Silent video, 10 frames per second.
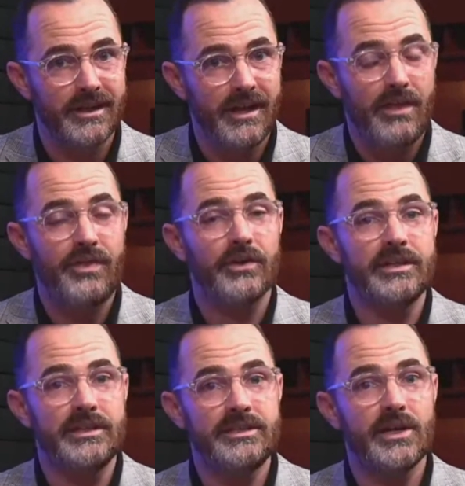their
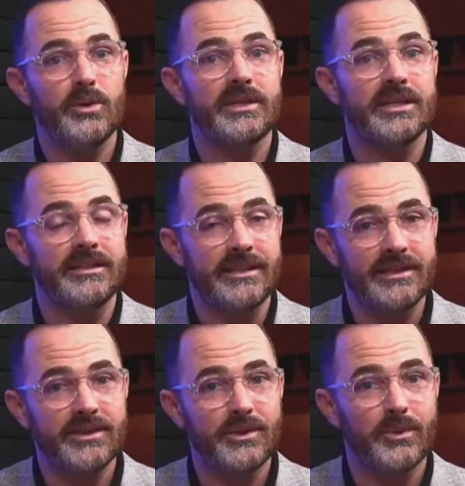ego can get
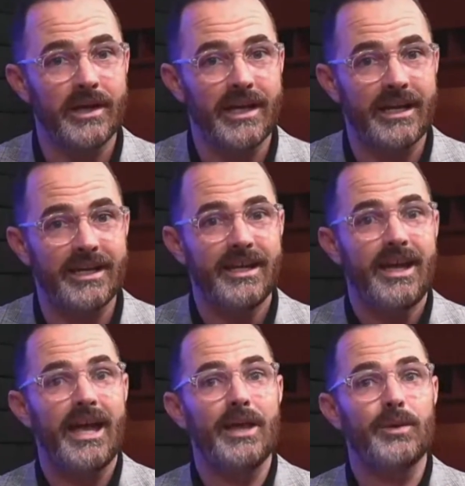in the way
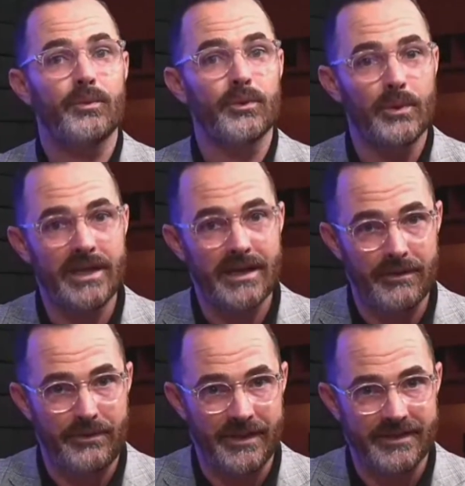and ruin
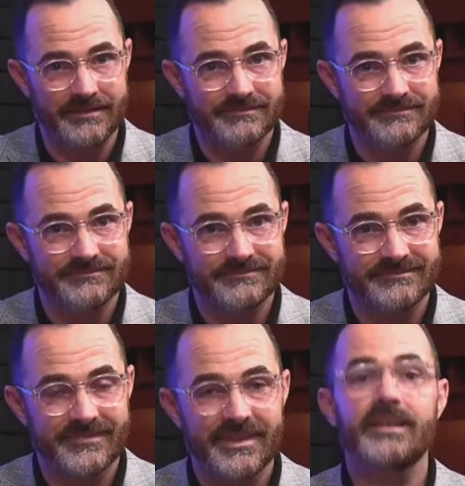everything.
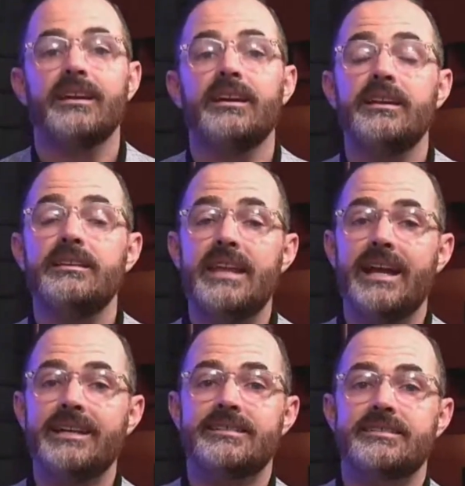
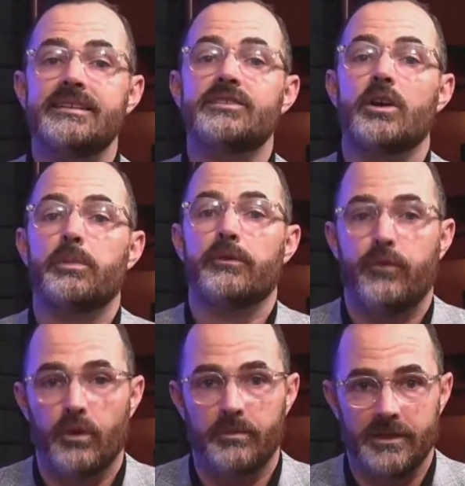Next is our
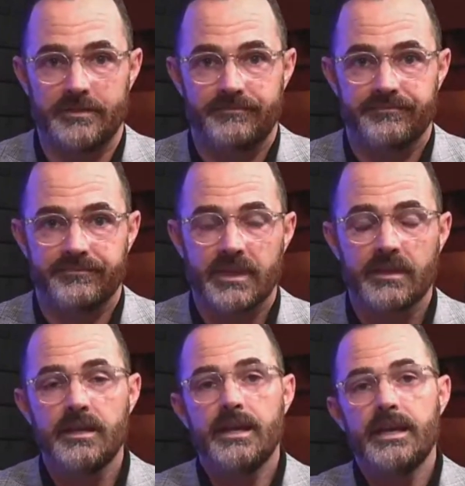performer.
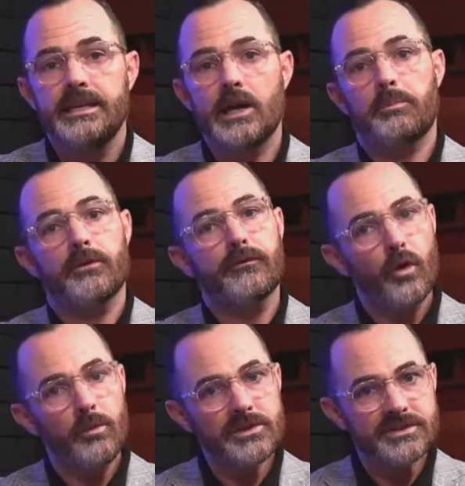Now,
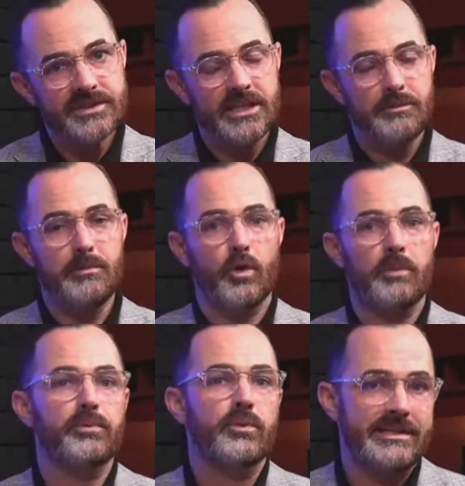performers tend to be more
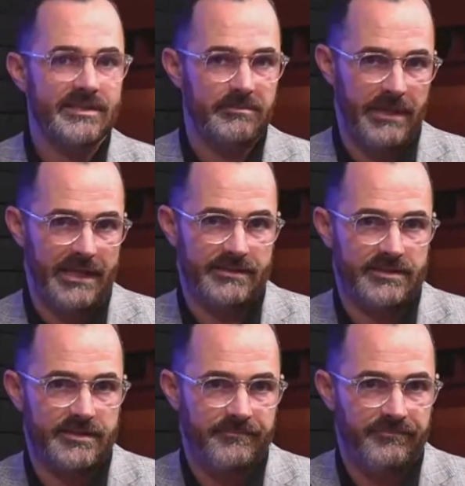
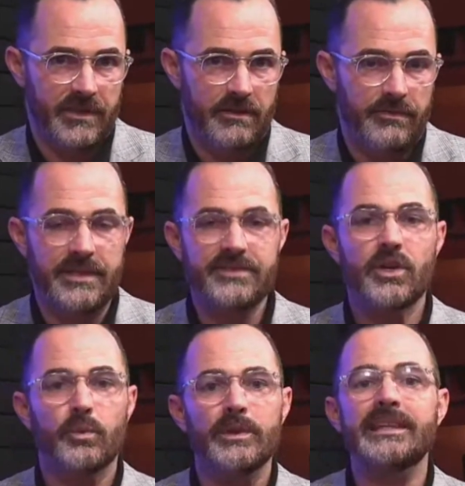present-based. These
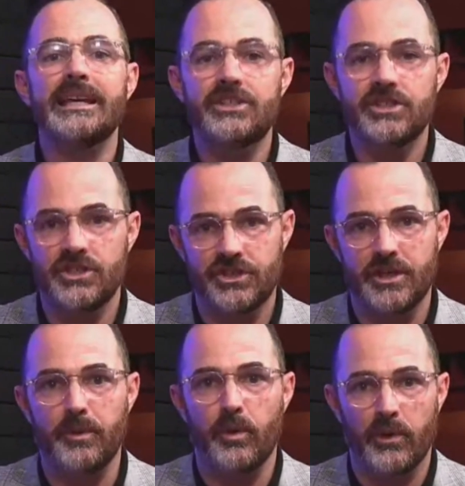are
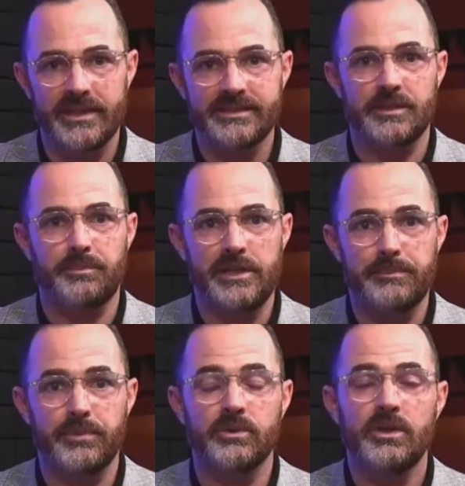relationship-oriented
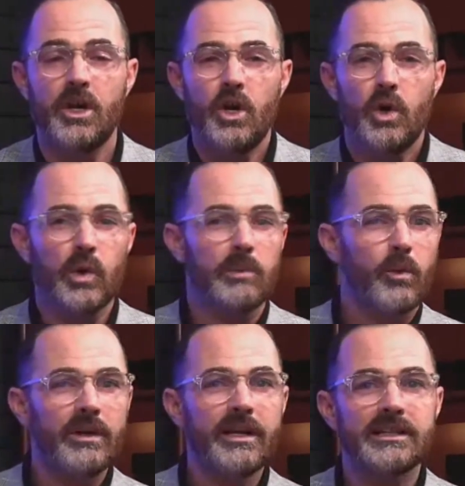people who are
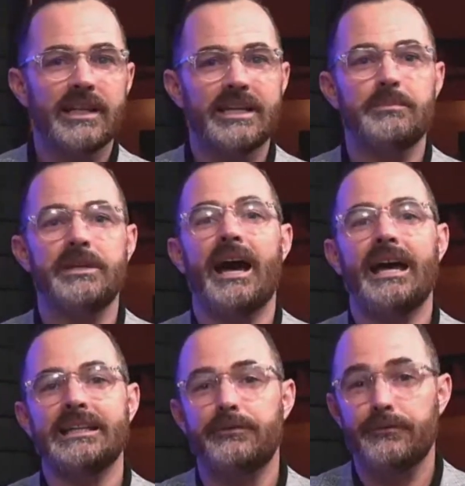more inclined to be
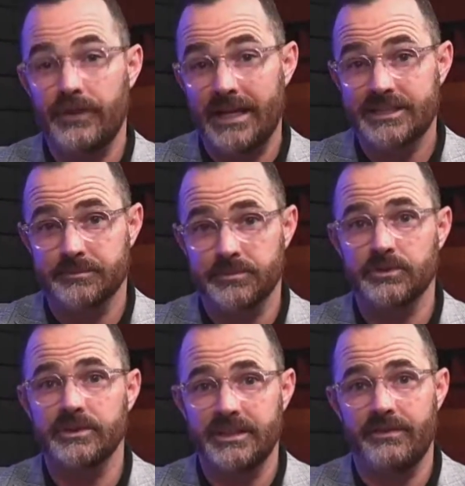highly
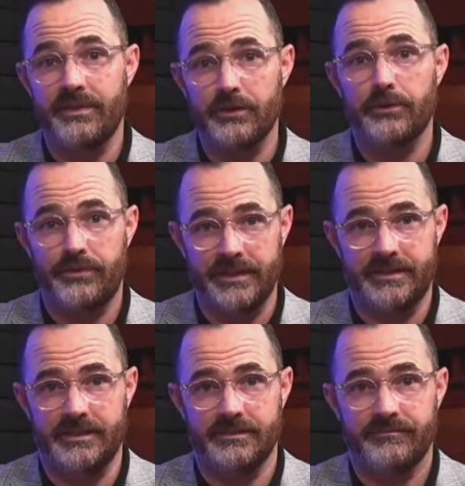flexible in their
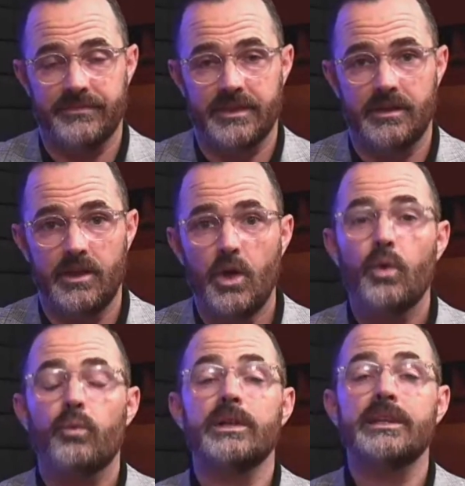thinking.
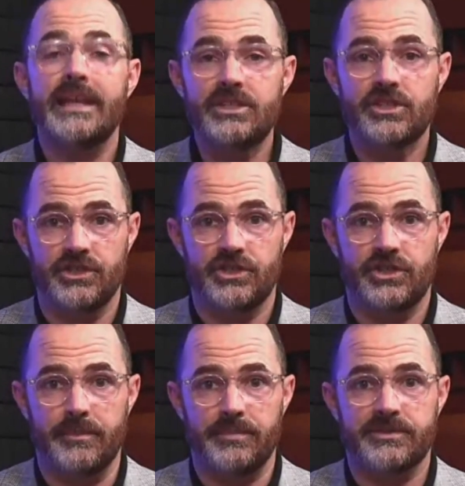
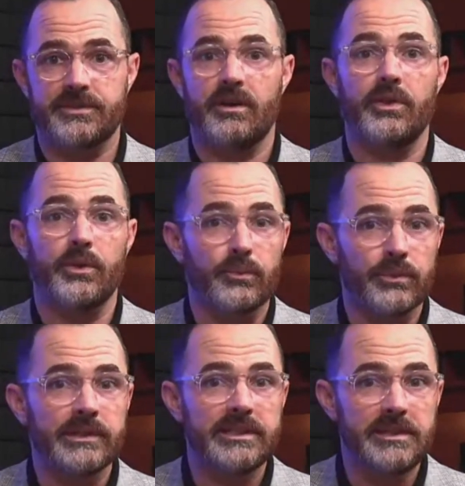Relationships are the
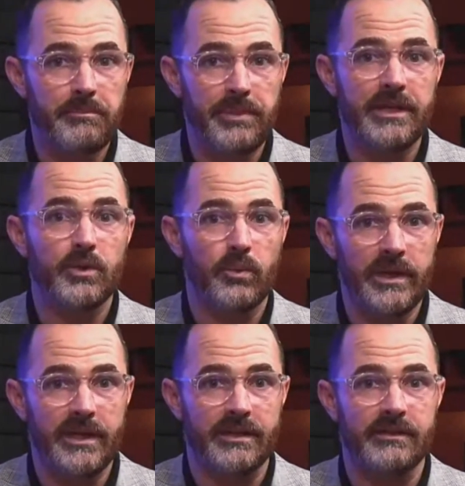really big
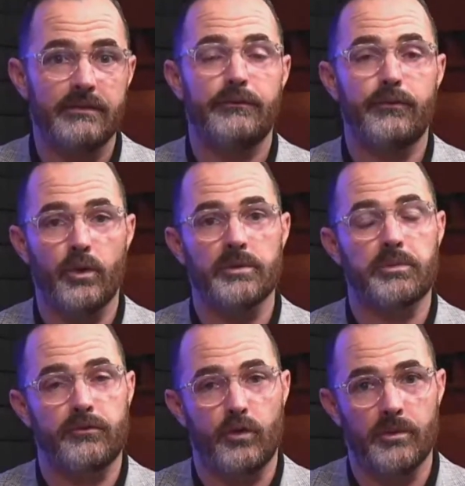win for the
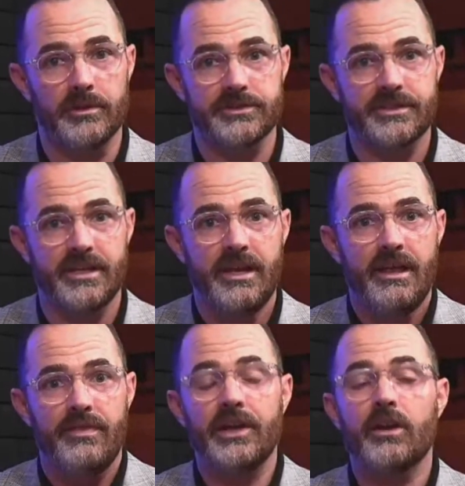performers.
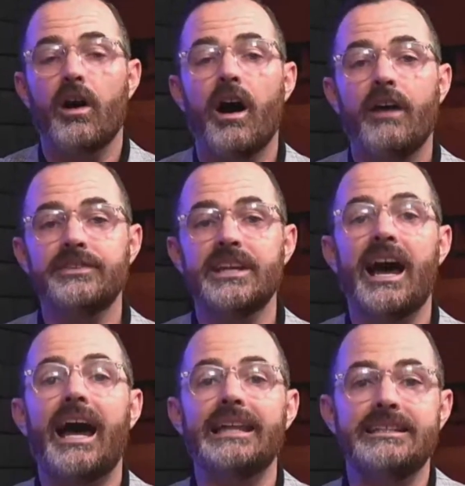They are often
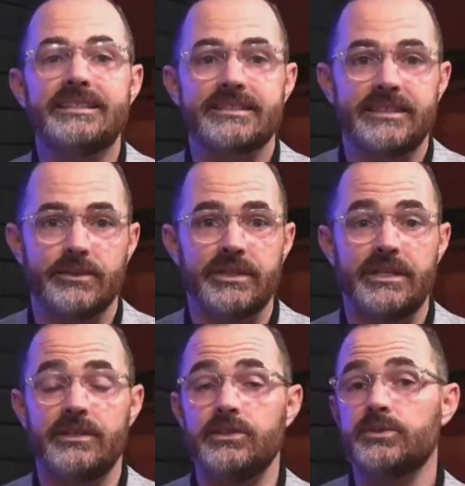highly skilled
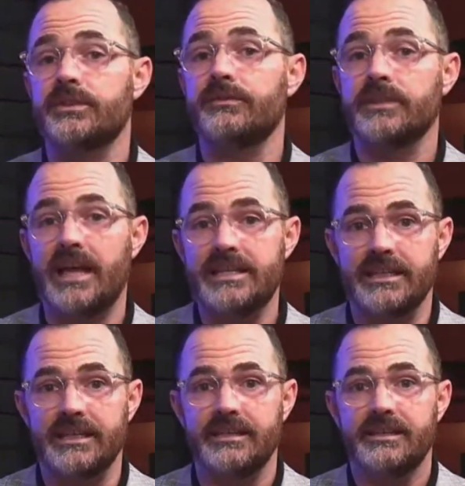in the use of liking,